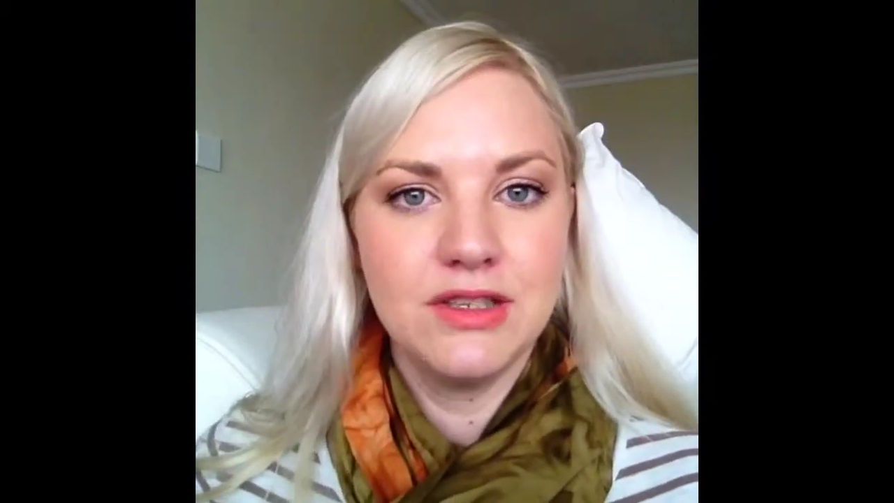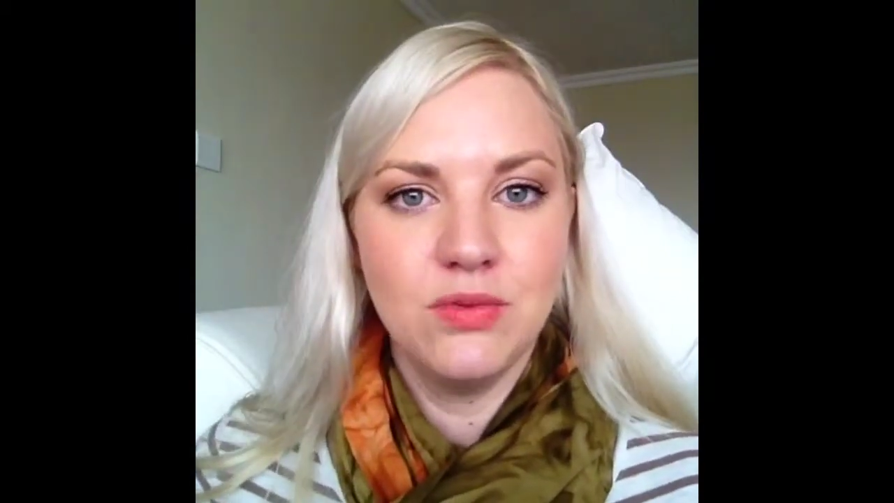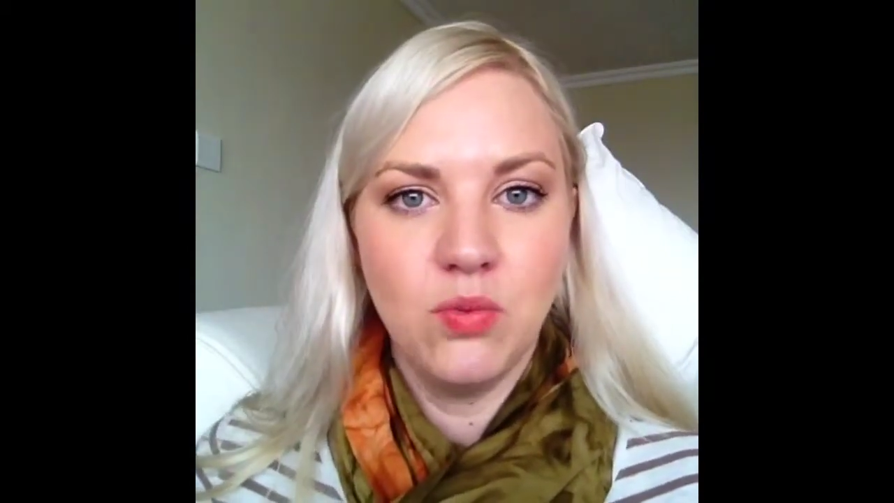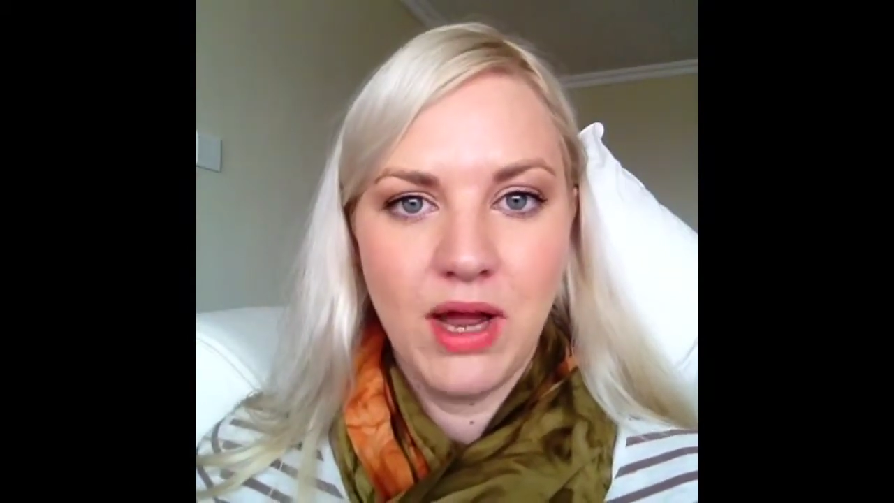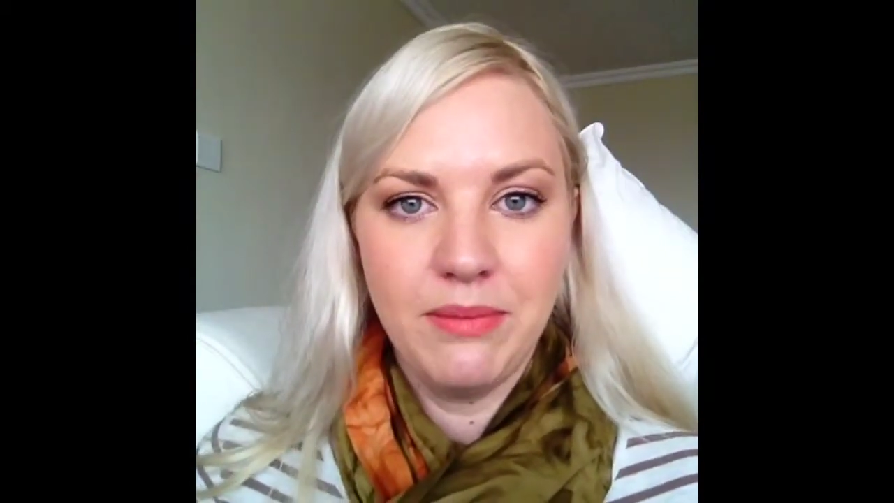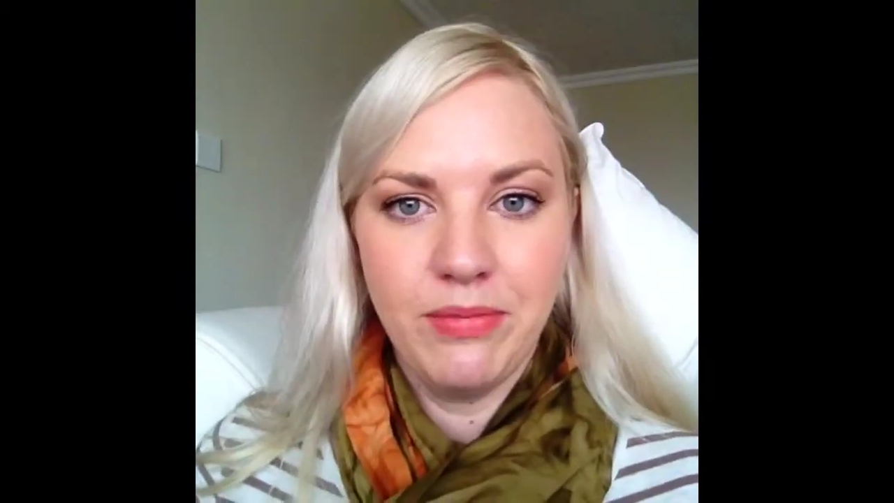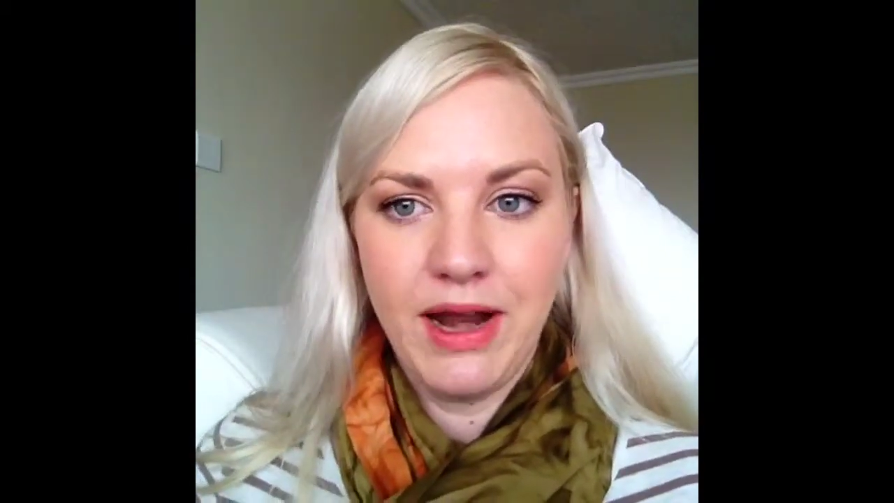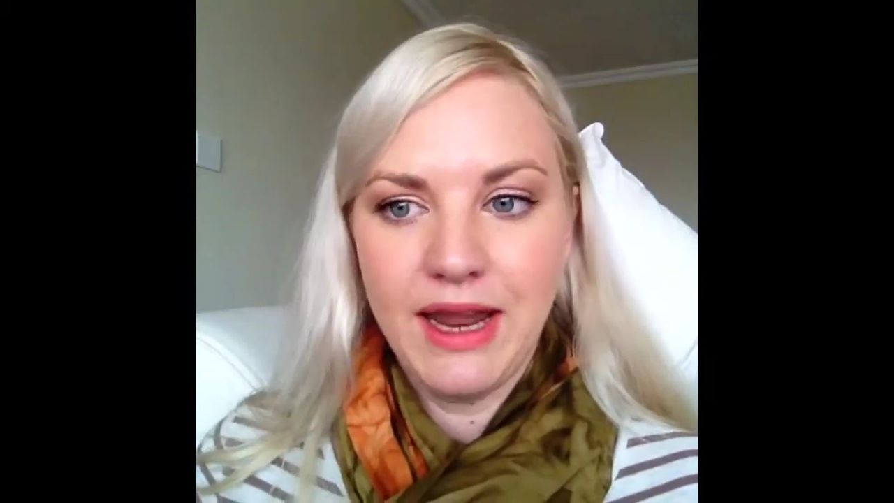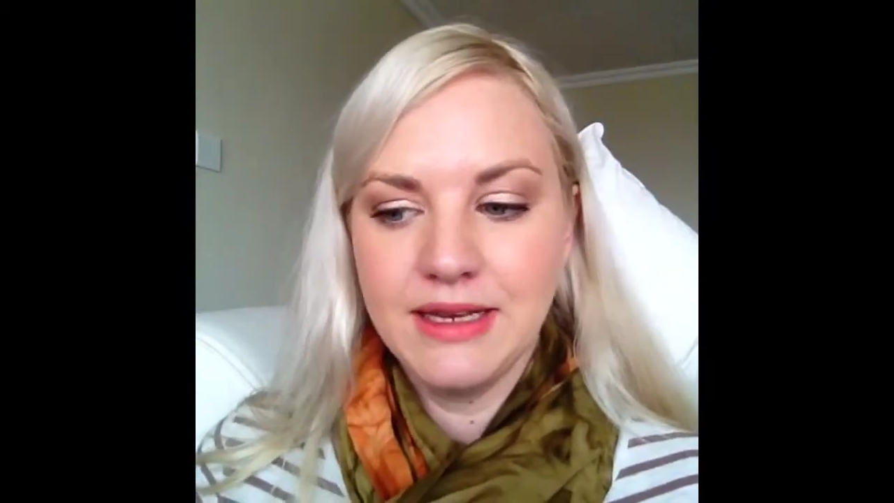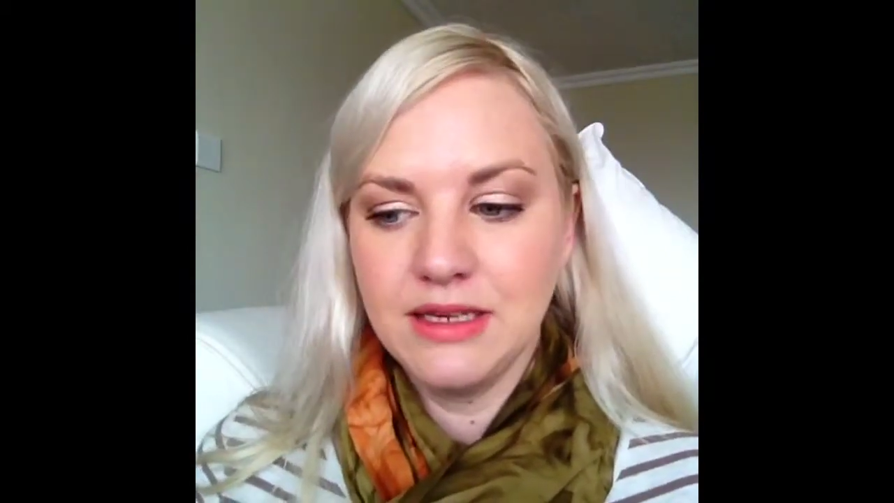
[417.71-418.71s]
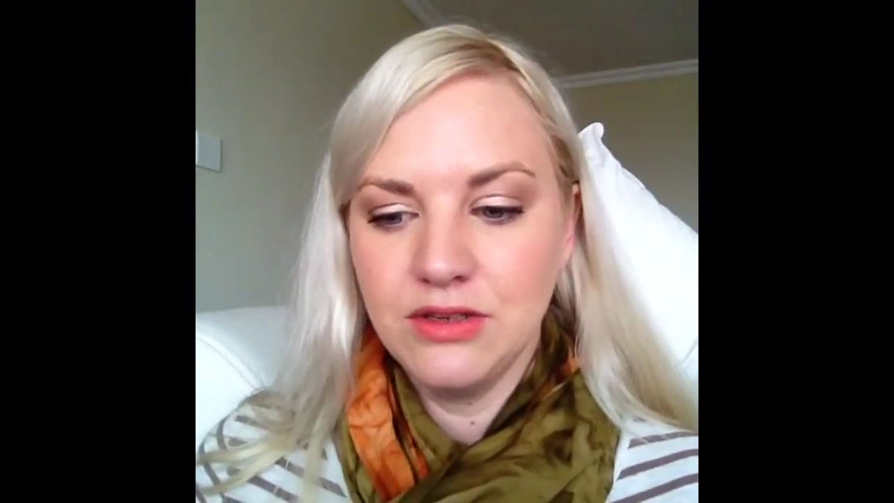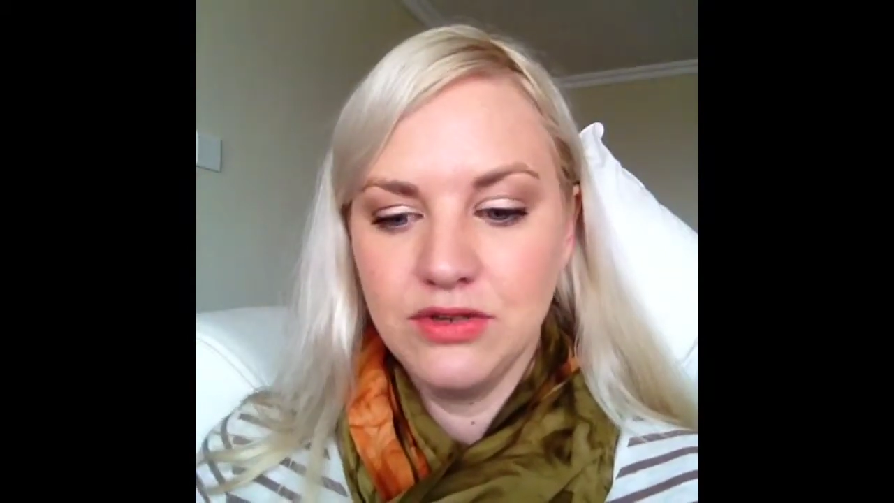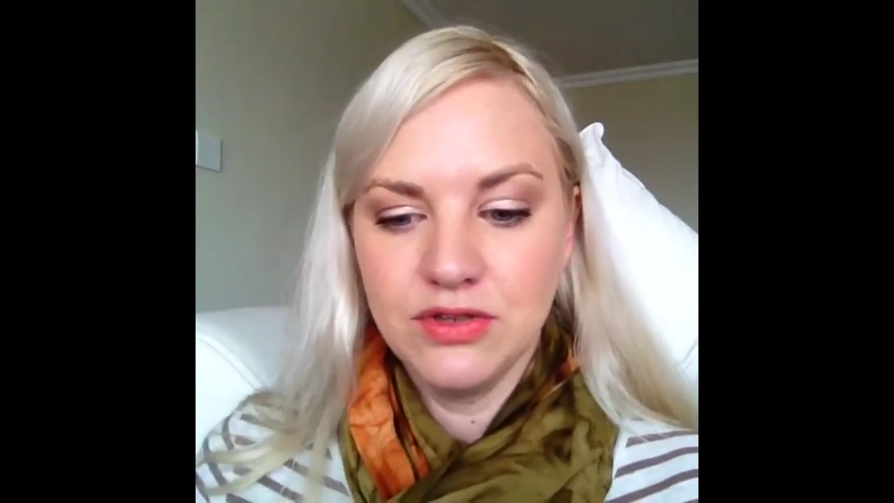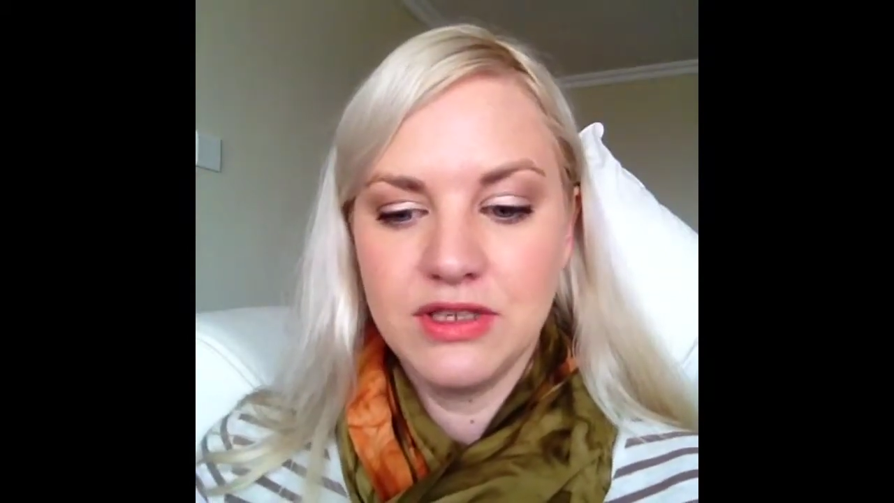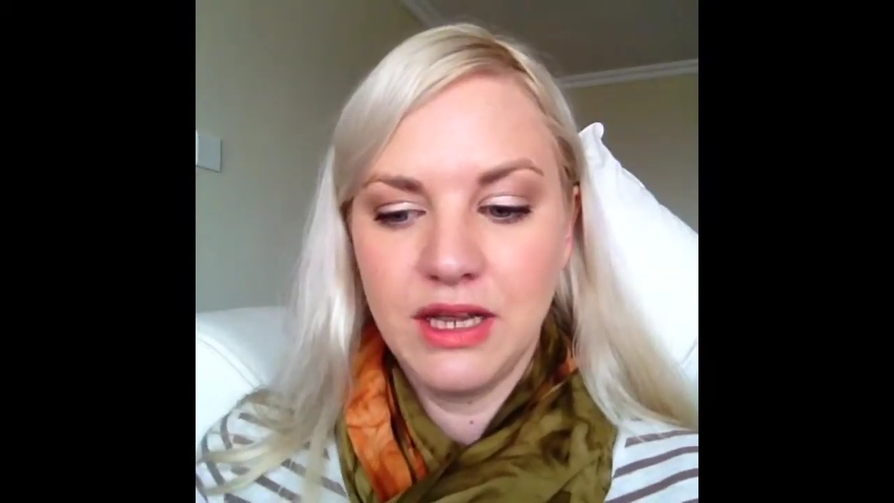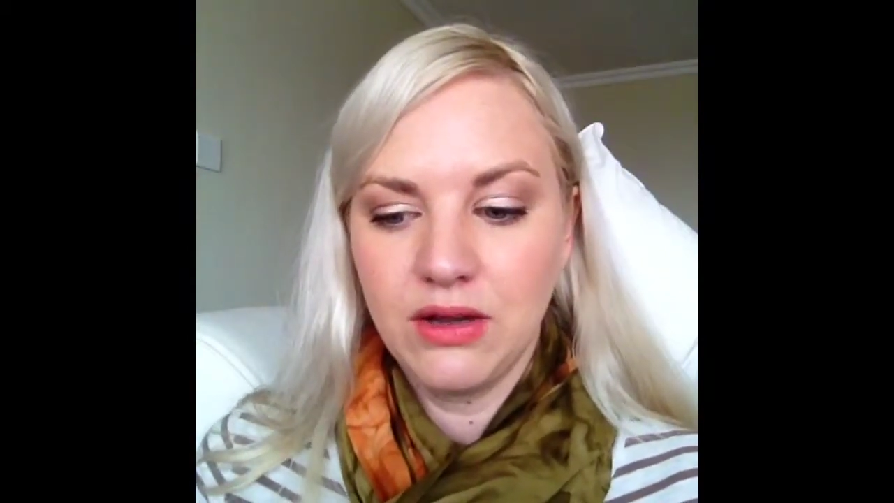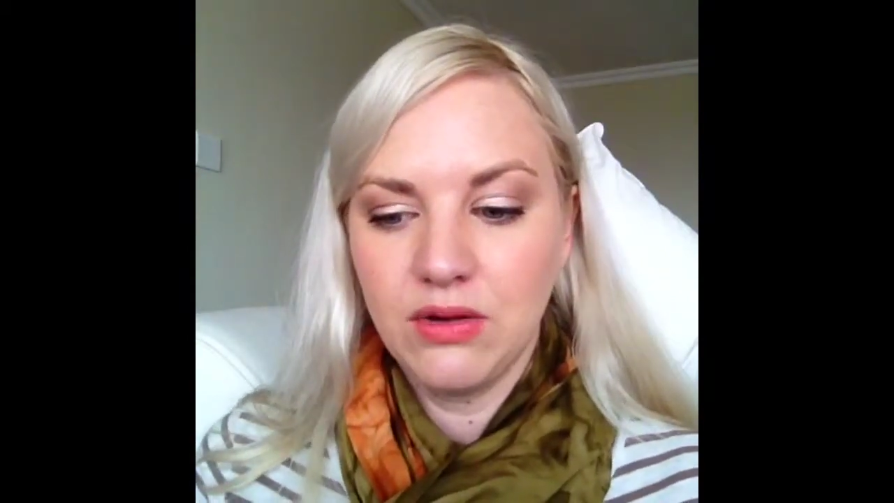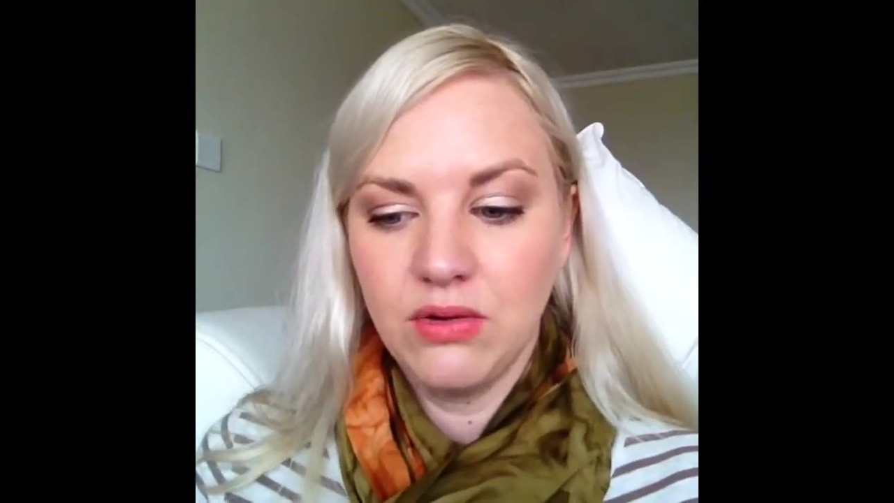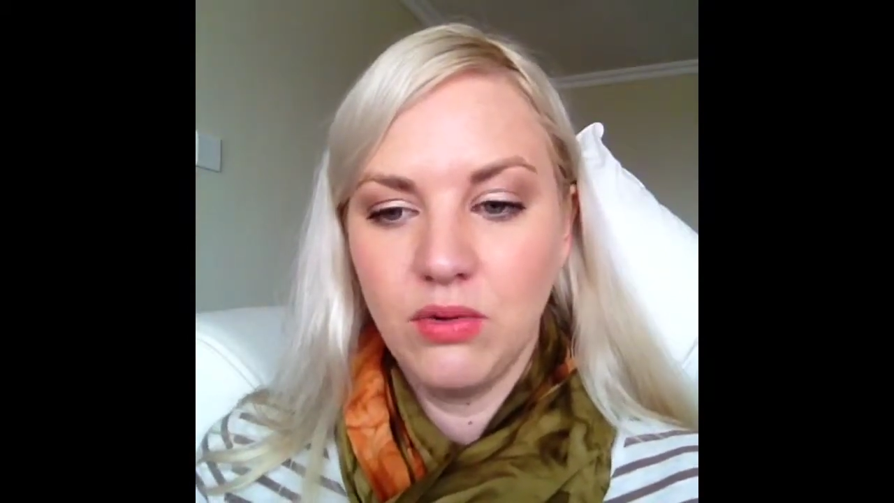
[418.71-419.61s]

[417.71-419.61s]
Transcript: to one brand and use like